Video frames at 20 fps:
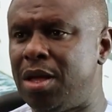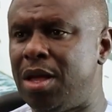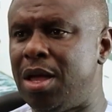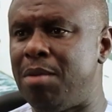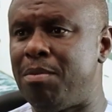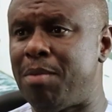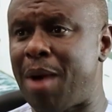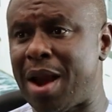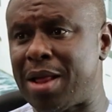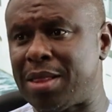
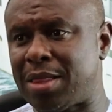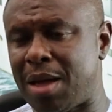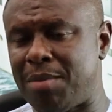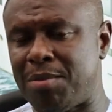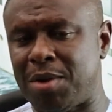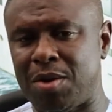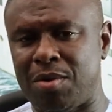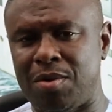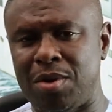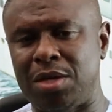in maritime
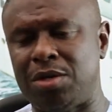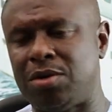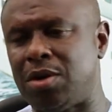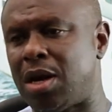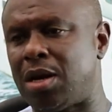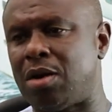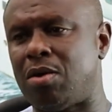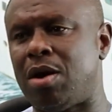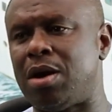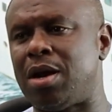regulation
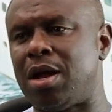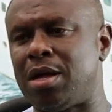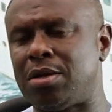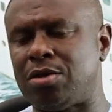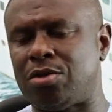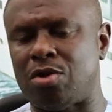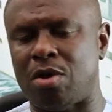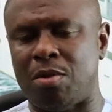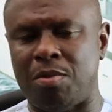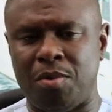and other
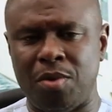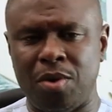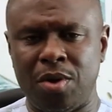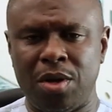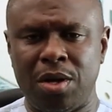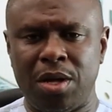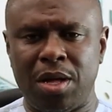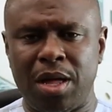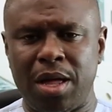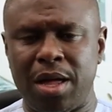
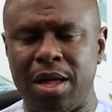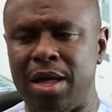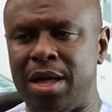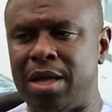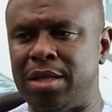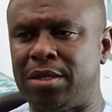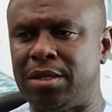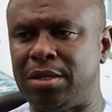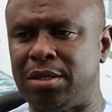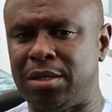
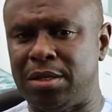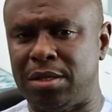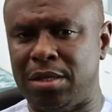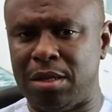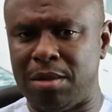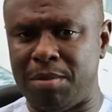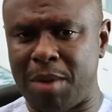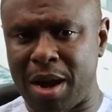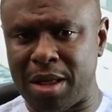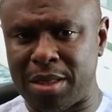sub-entities
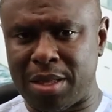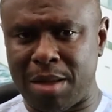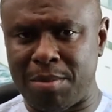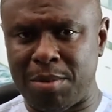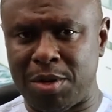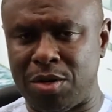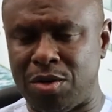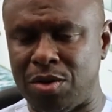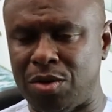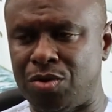in the maritime
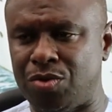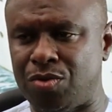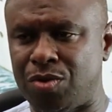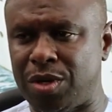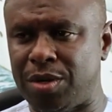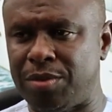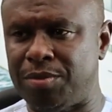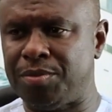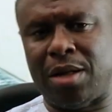industry.